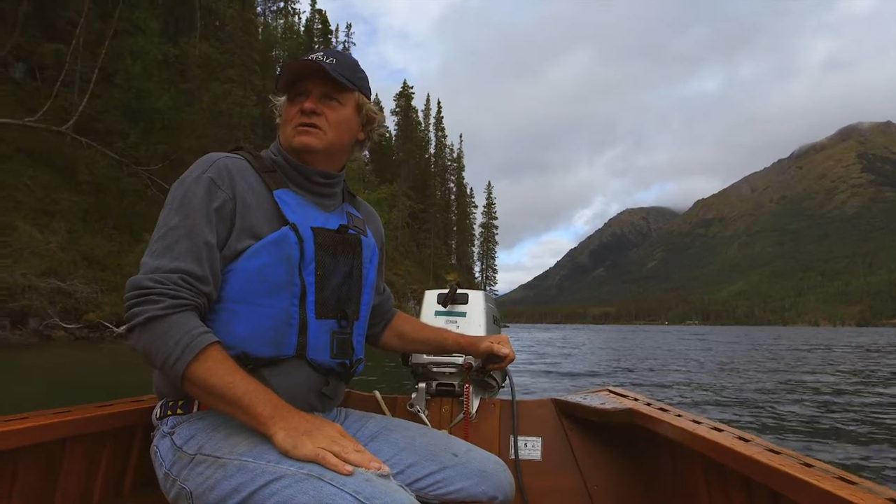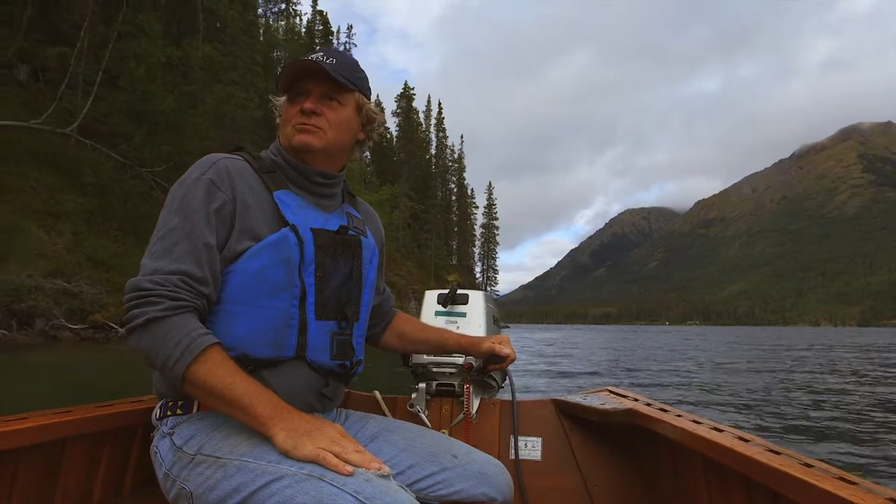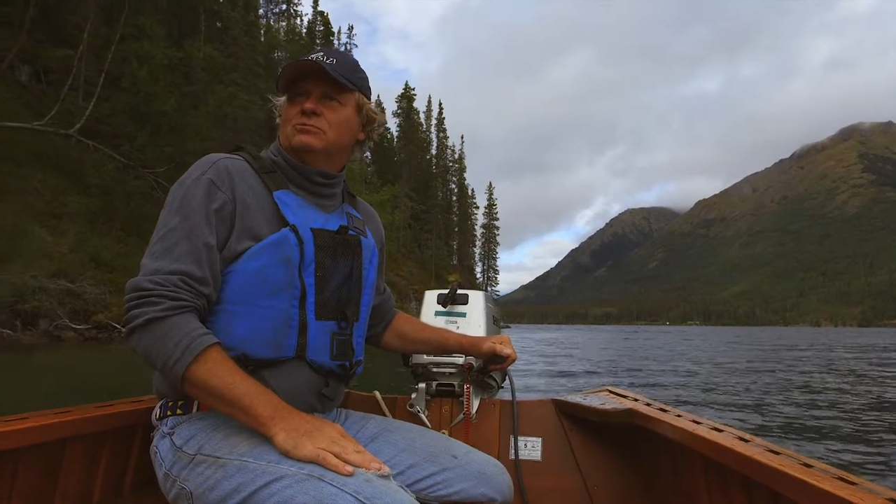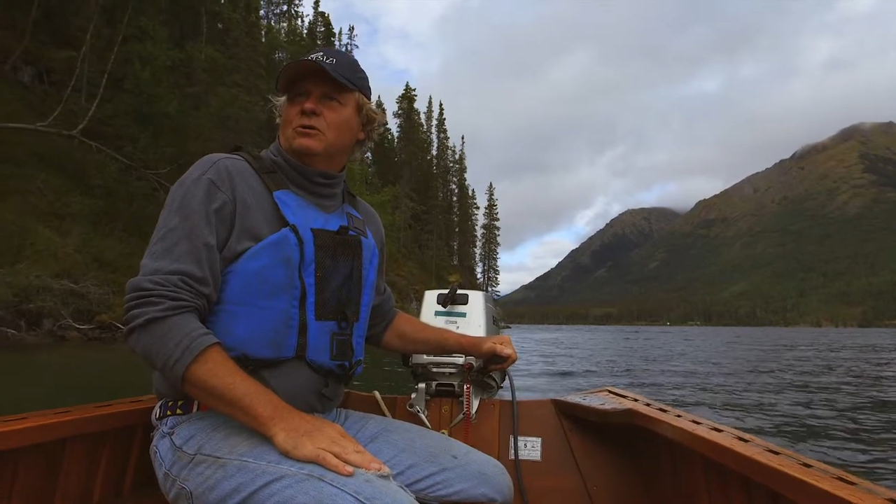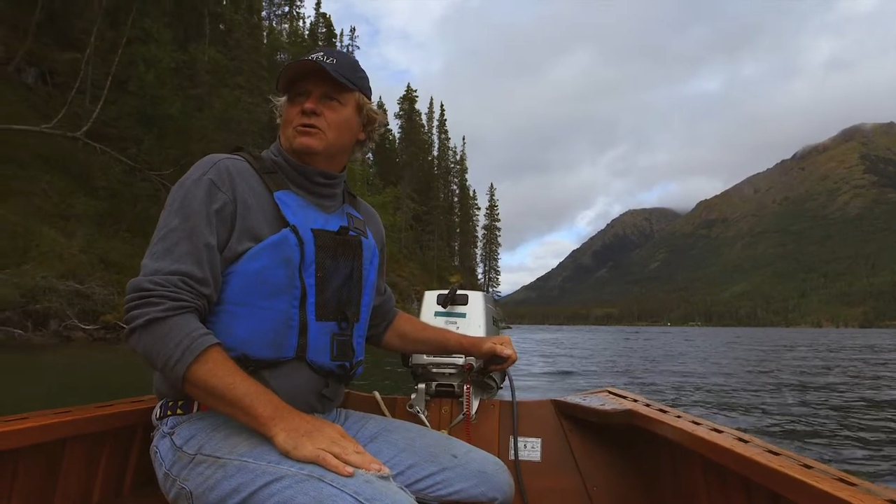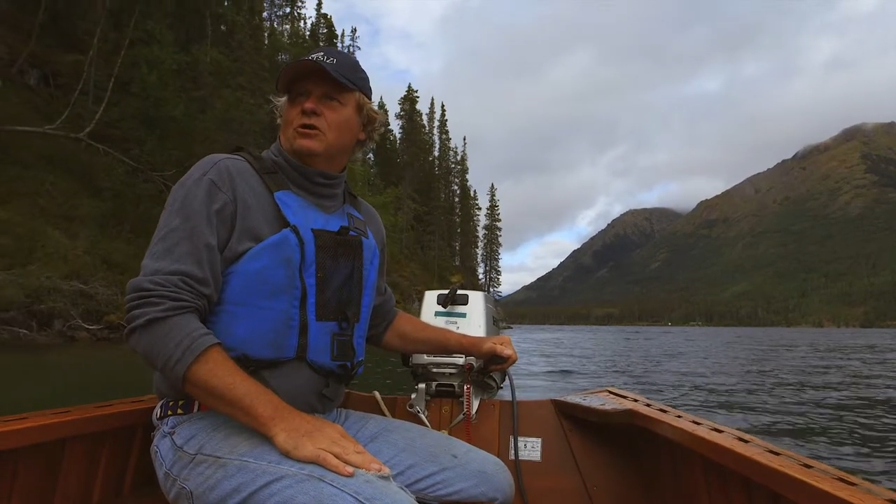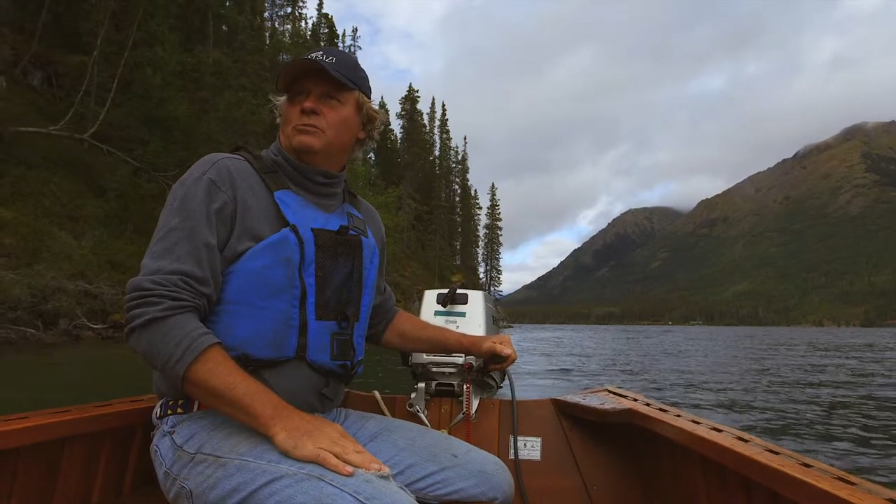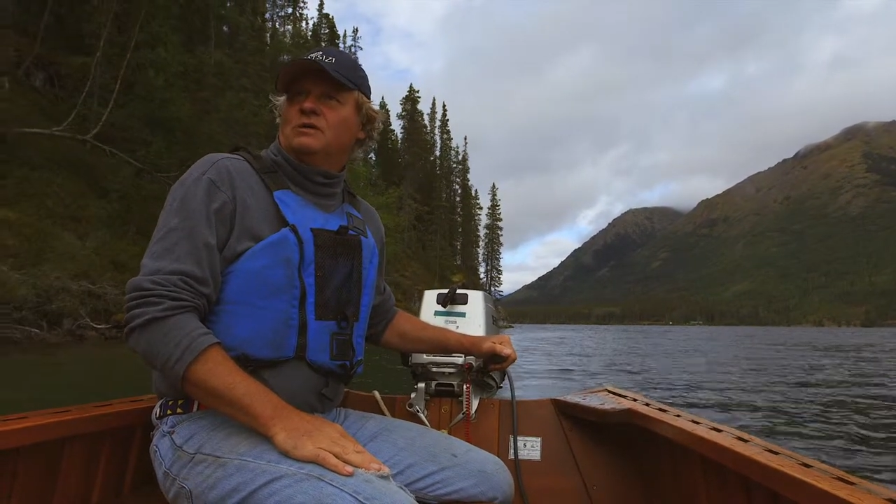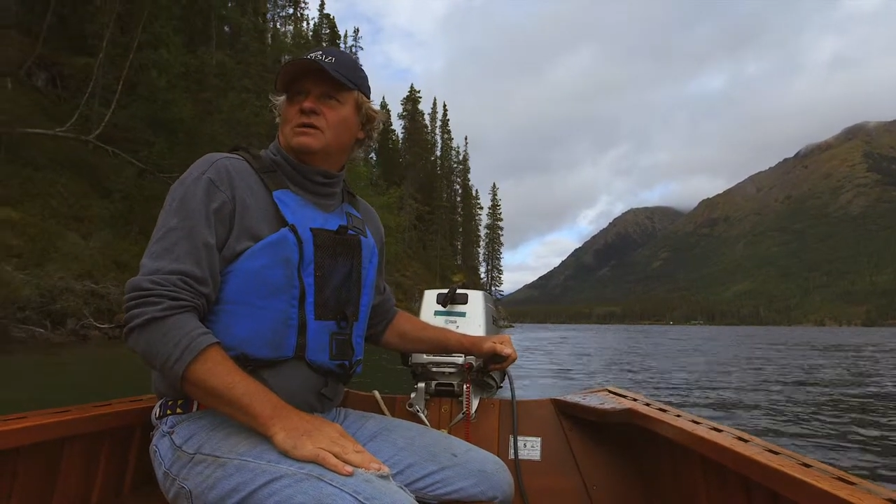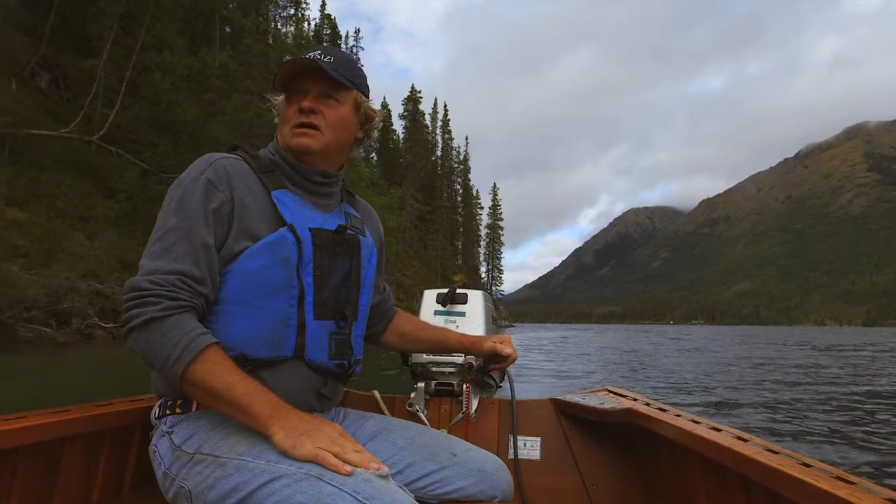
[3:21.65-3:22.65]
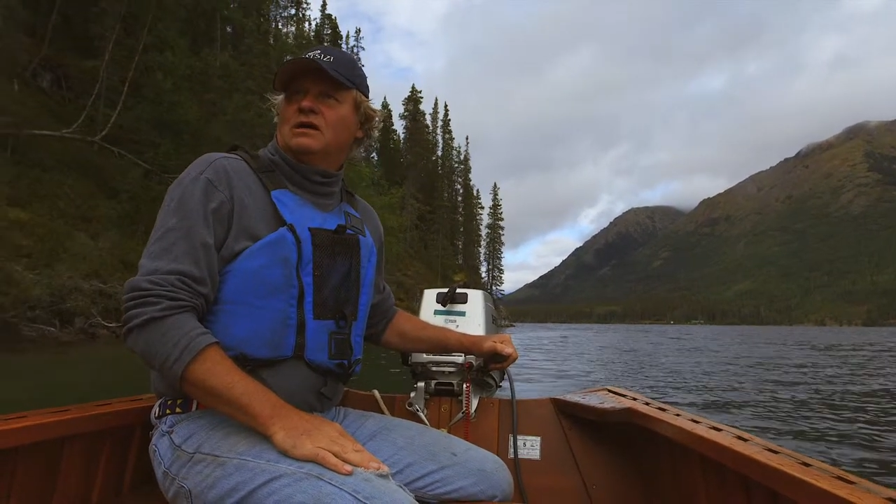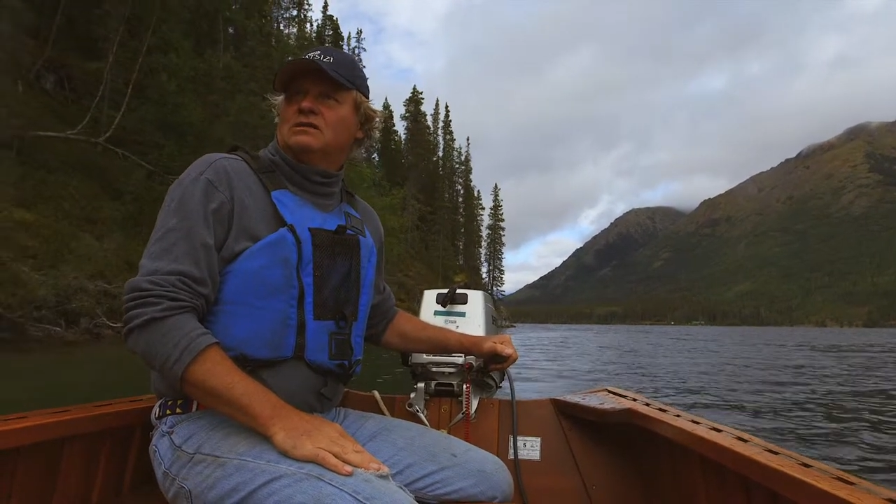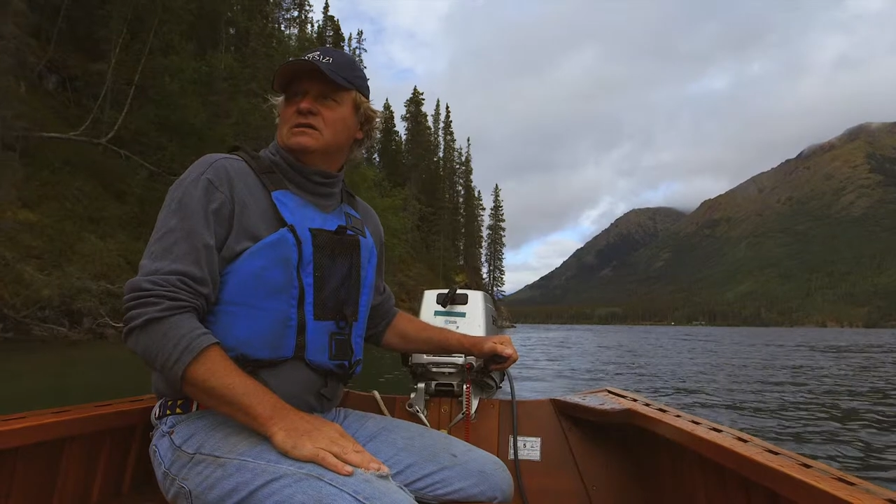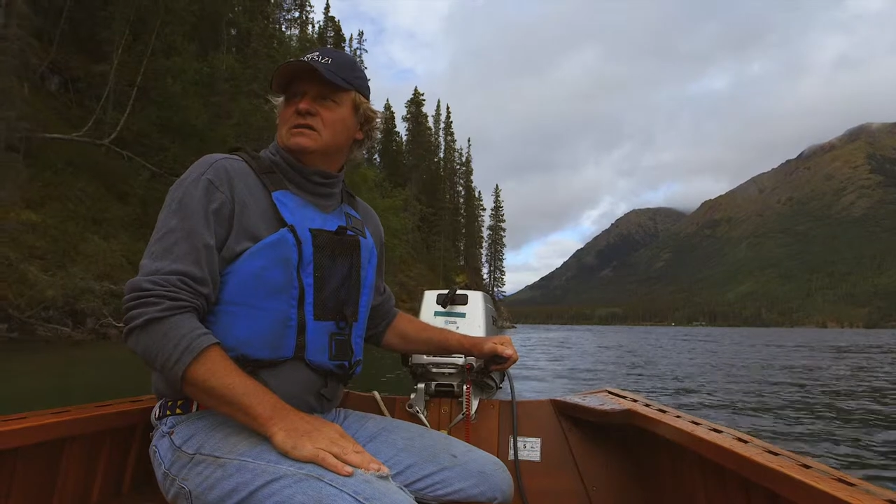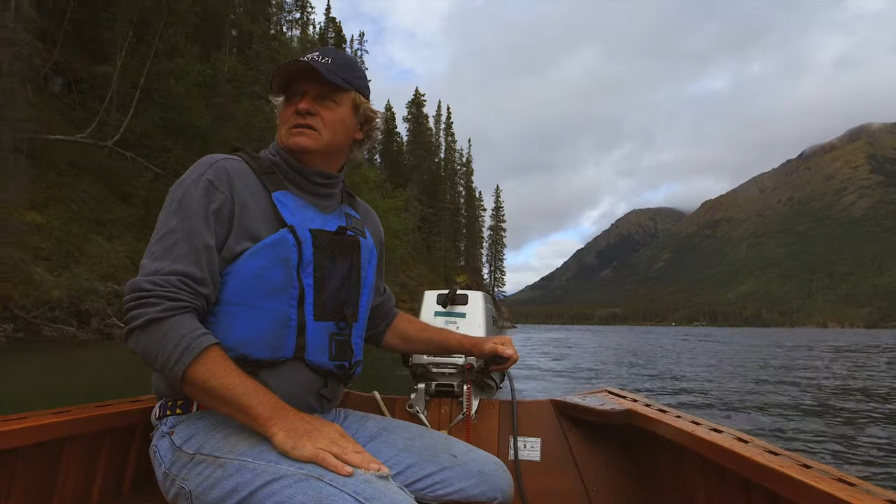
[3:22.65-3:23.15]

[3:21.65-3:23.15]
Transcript: who broke open a continent.